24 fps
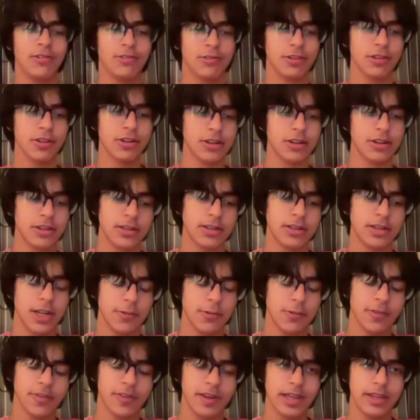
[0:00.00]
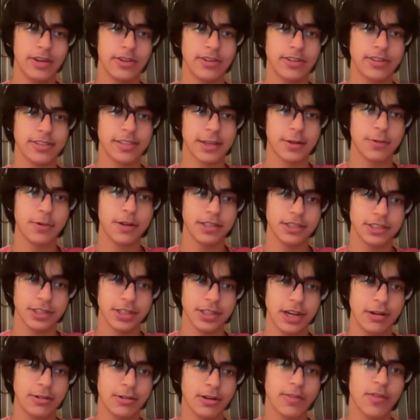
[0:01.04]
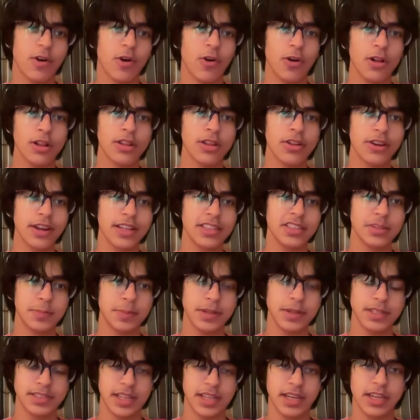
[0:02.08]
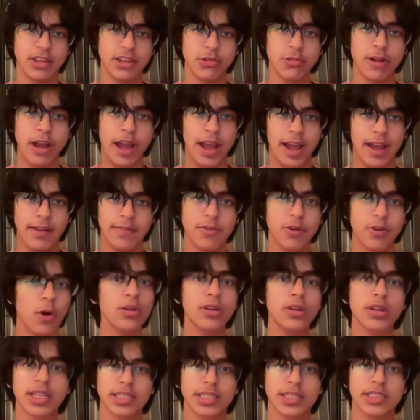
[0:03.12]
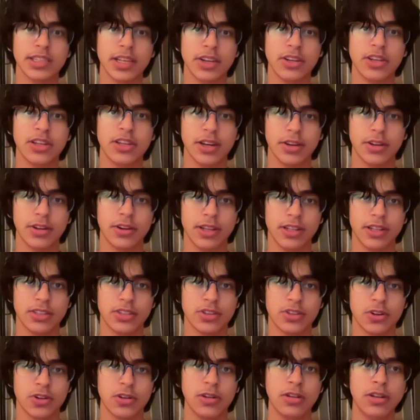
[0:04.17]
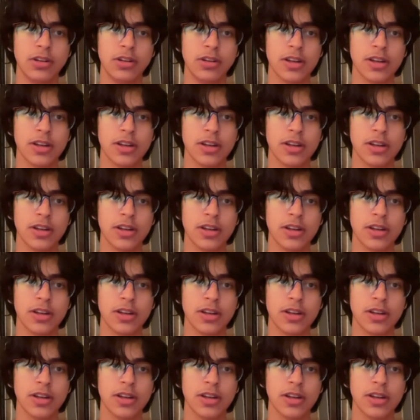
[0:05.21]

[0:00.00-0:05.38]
to a very interesting question. Out of all the recipes that you have, not necessarily at your restaurant,